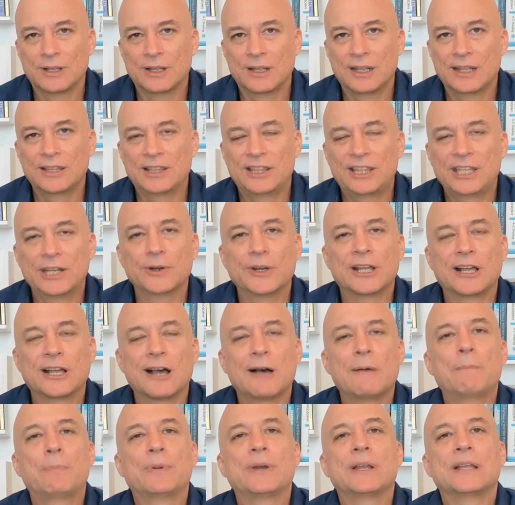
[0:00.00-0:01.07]
In theory,
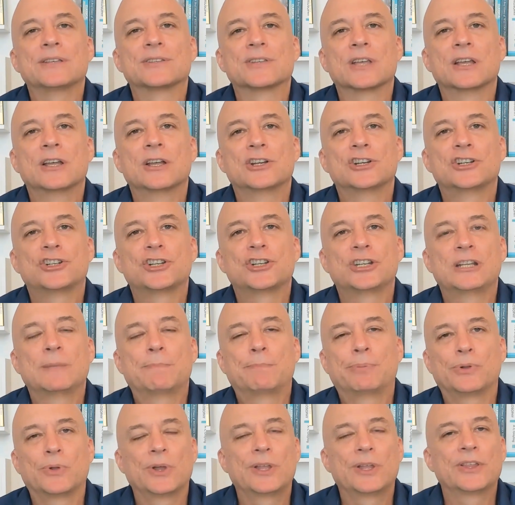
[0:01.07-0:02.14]
companies should
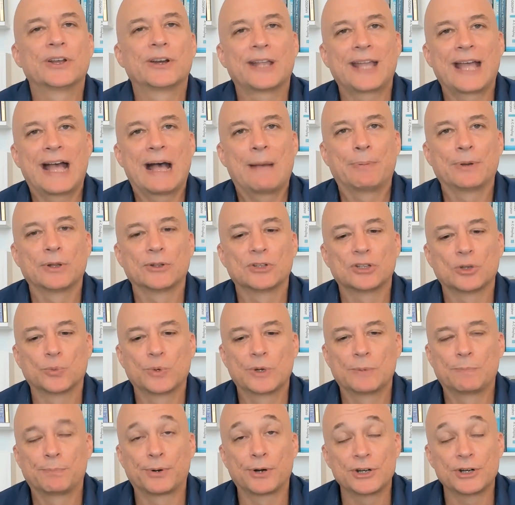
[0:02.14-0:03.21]
deploy their capital to
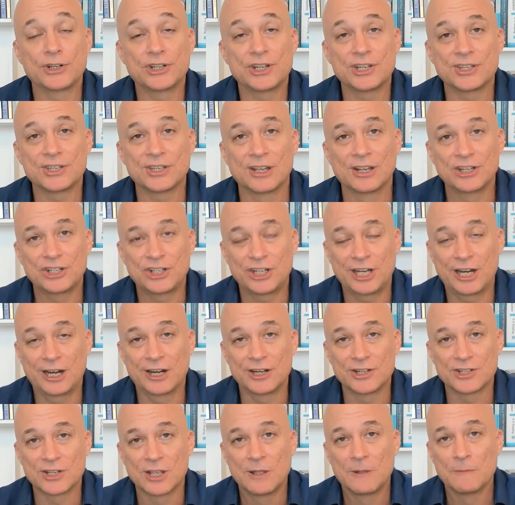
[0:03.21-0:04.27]
repurchase
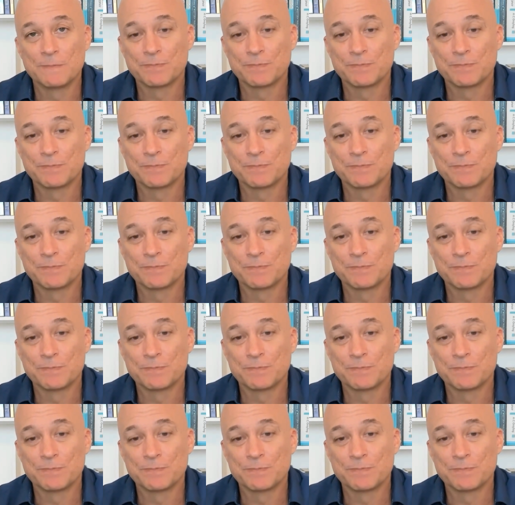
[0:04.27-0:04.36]
shares